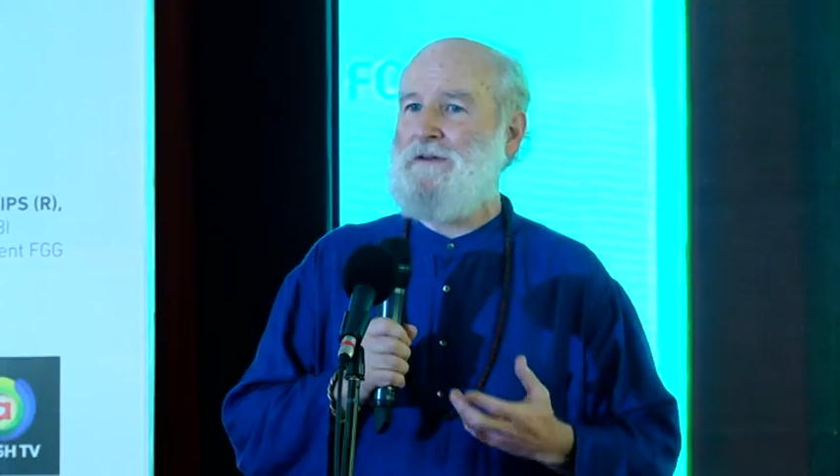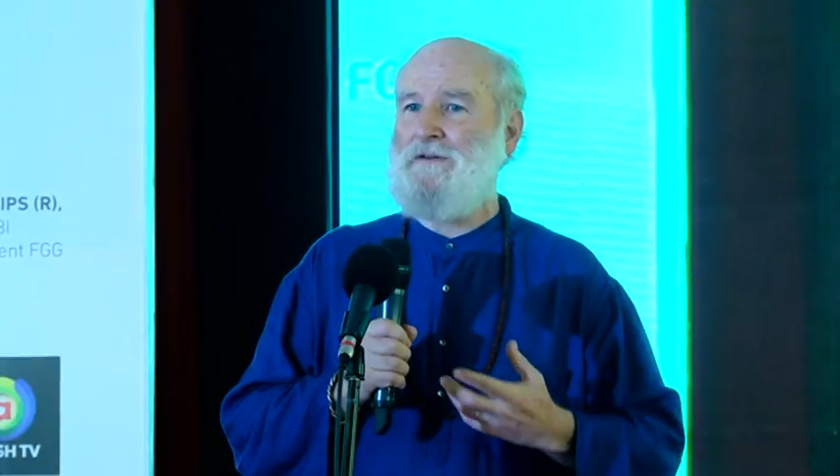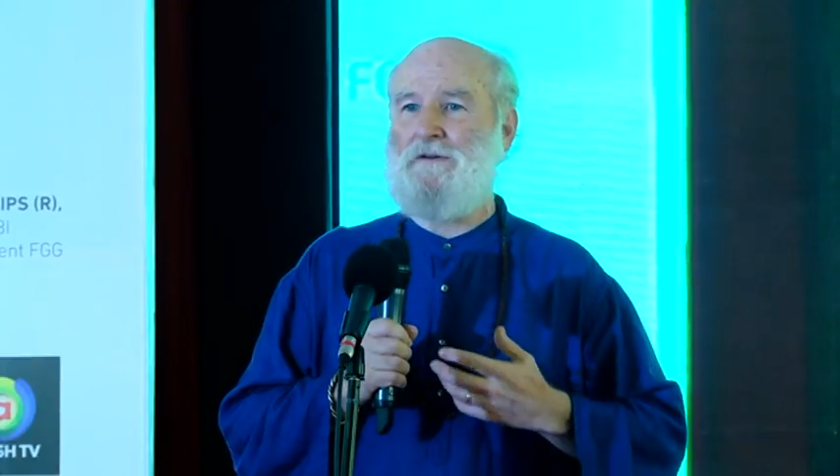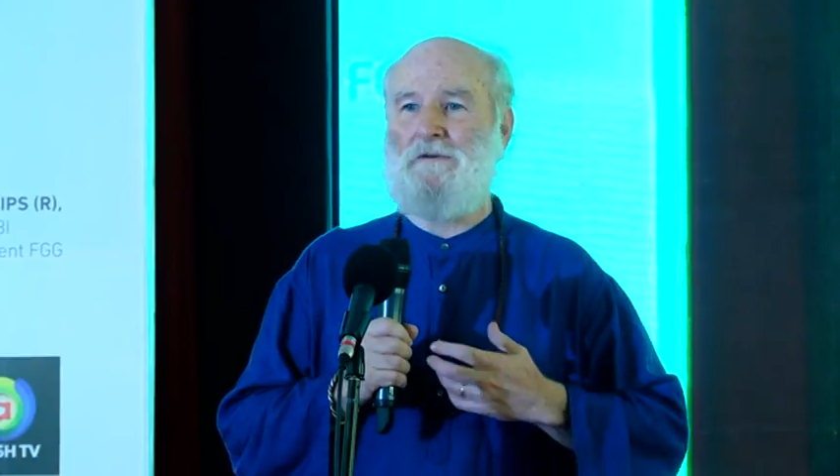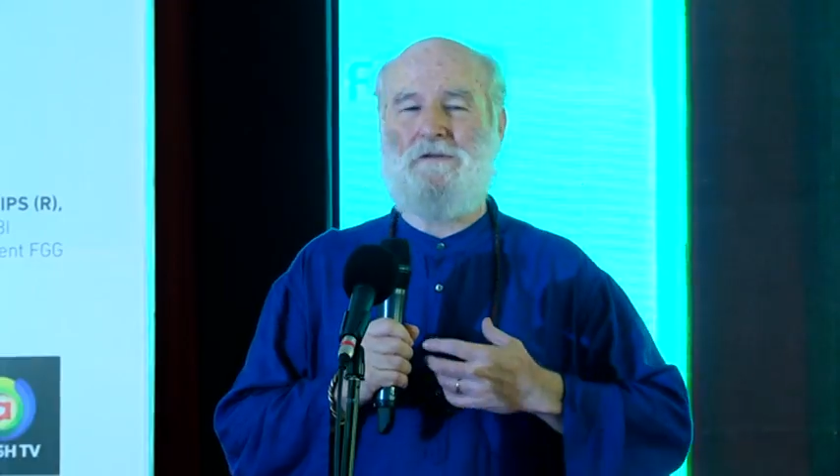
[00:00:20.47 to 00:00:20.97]

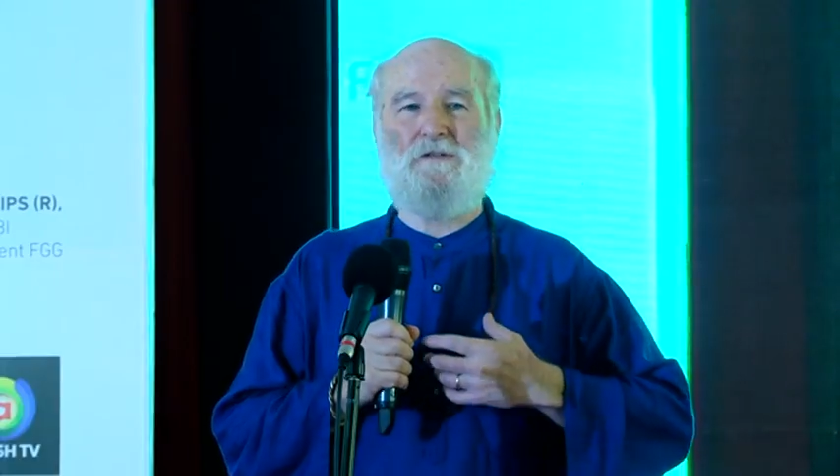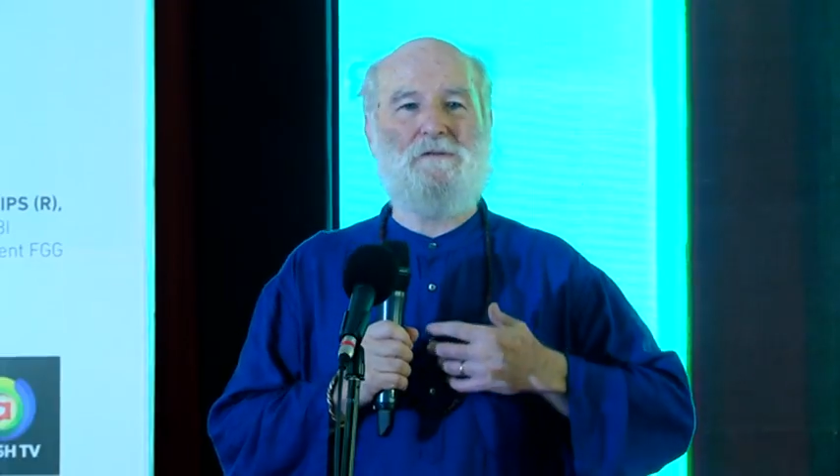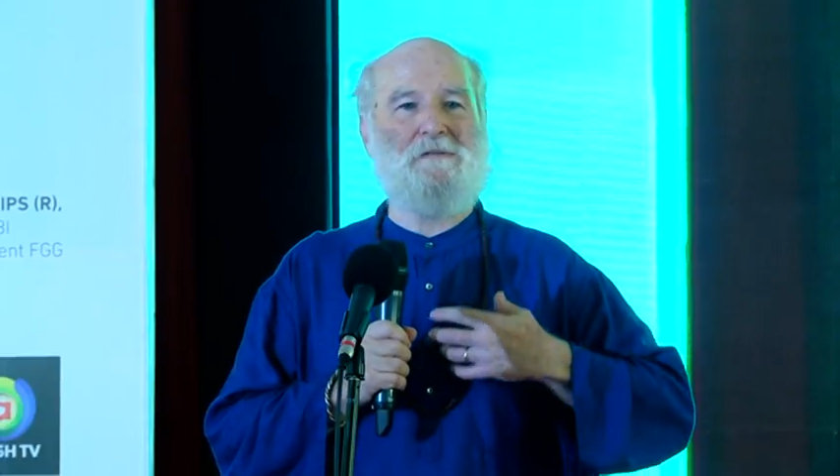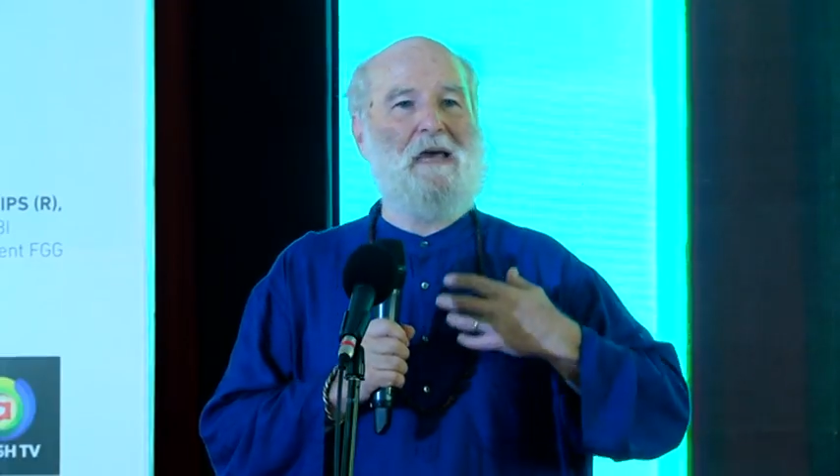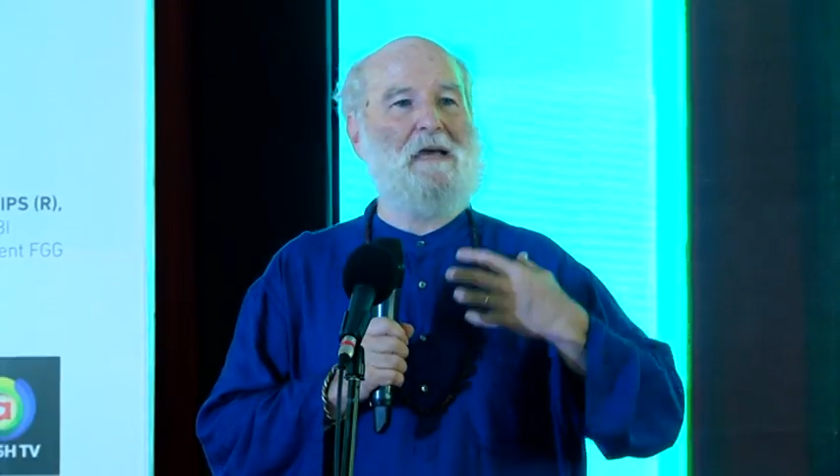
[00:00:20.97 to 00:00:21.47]

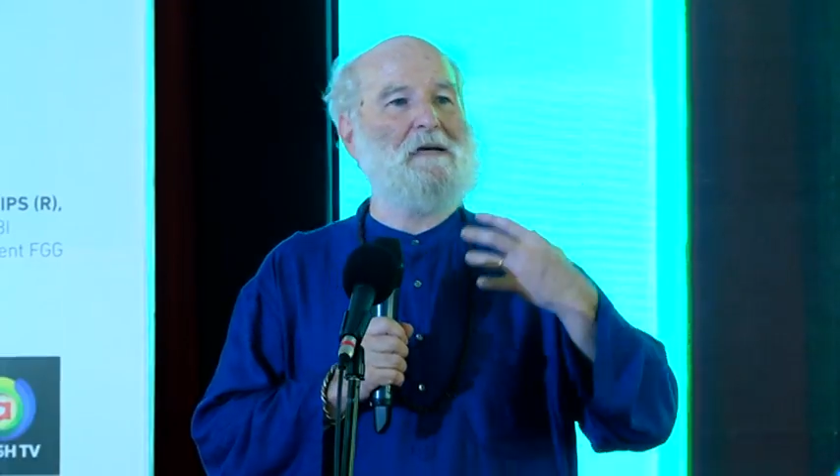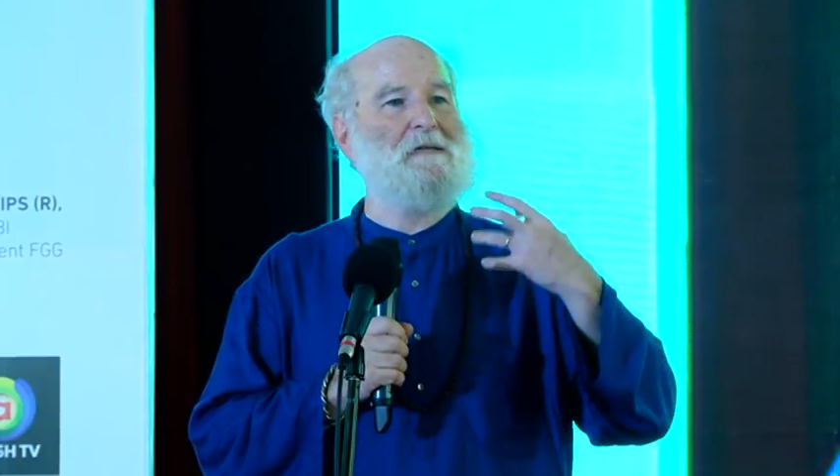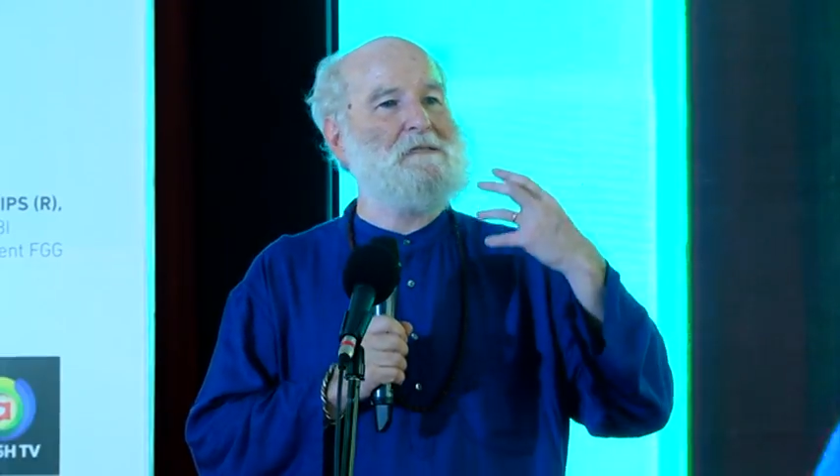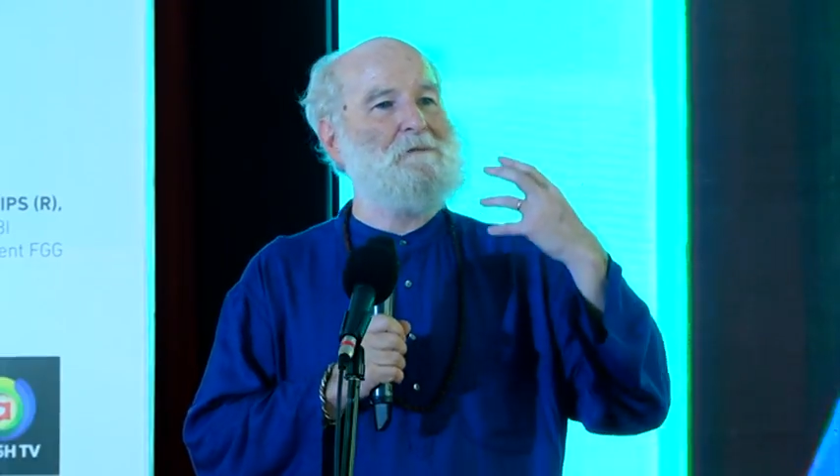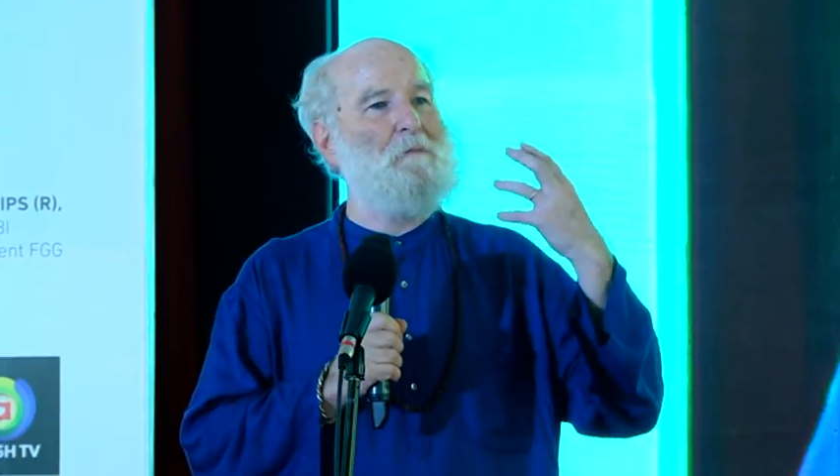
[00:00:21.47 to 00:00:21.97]
to take
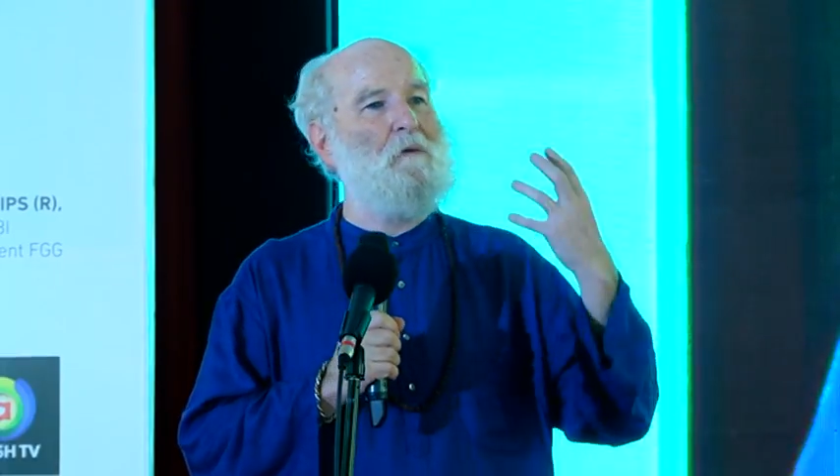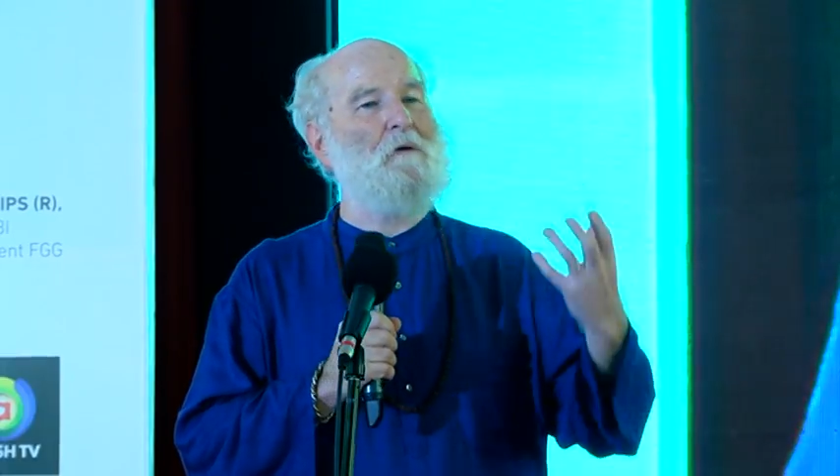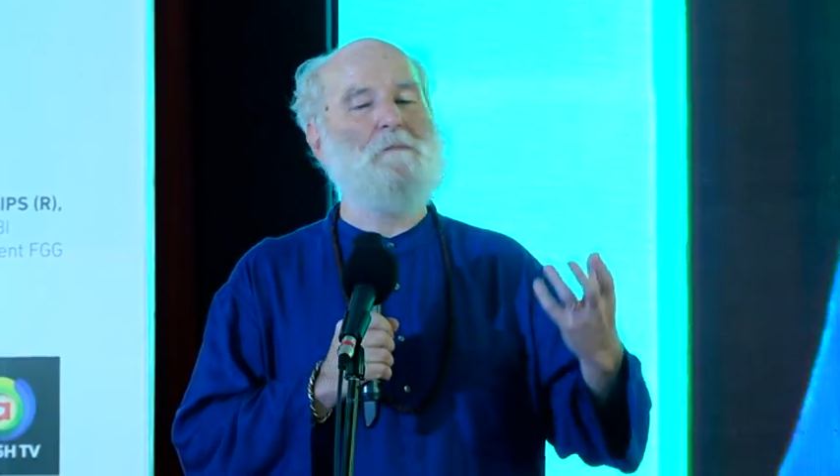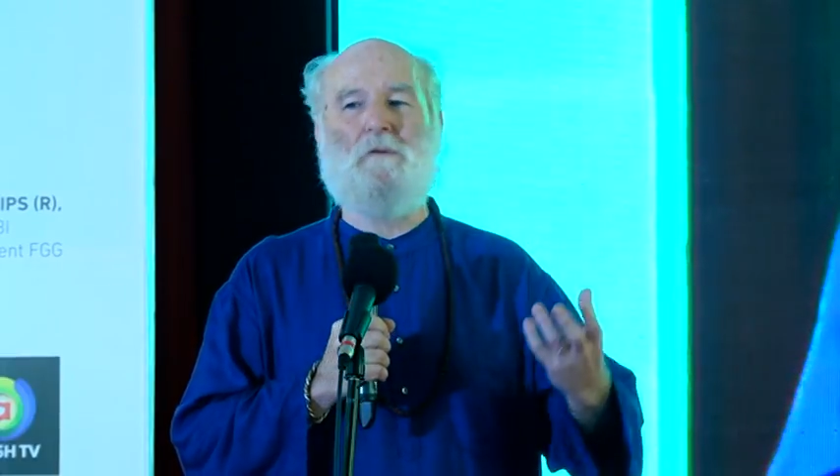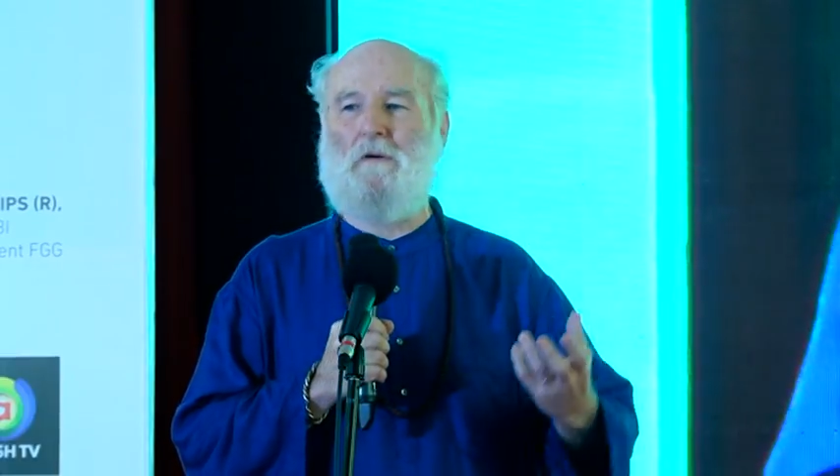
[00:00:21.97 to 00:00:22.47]
us
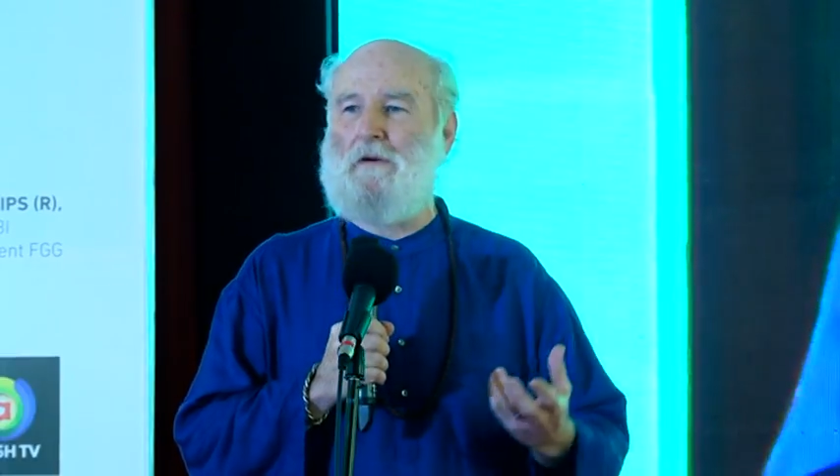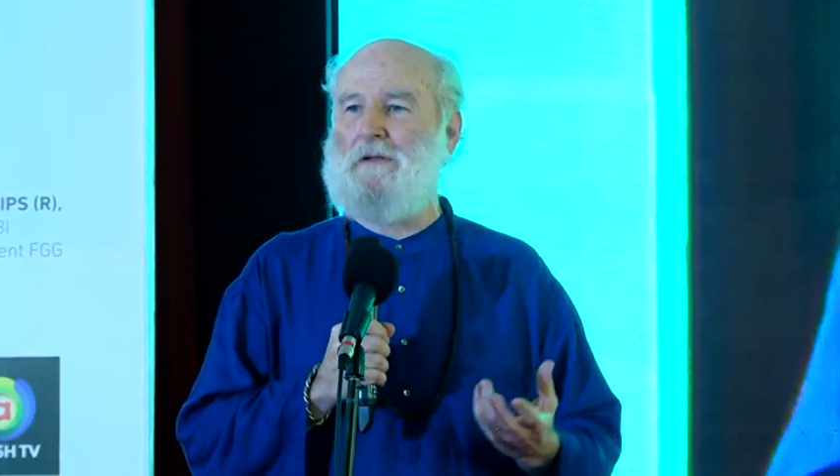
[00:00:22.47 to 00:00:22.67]
more and more